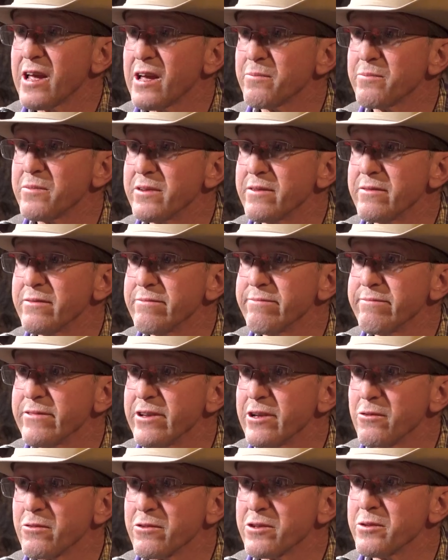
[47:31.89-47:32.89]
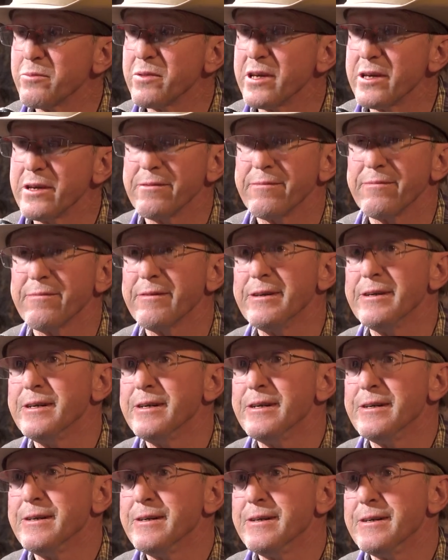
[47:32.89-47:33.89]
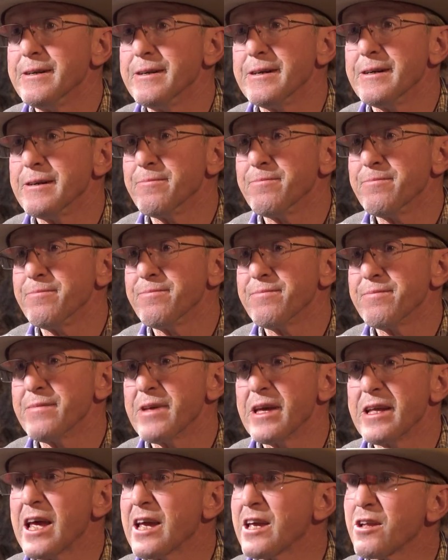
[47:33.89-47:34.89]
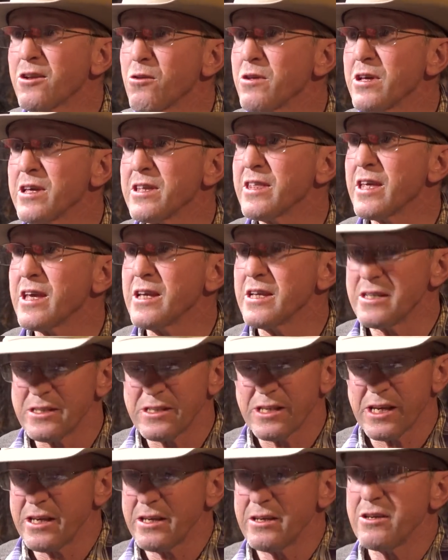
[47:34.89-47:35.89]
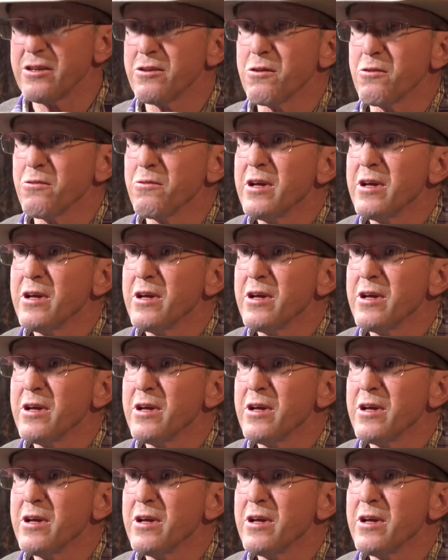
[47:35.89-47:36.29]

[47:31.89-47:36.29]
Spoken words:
happened, to me. And I can only say,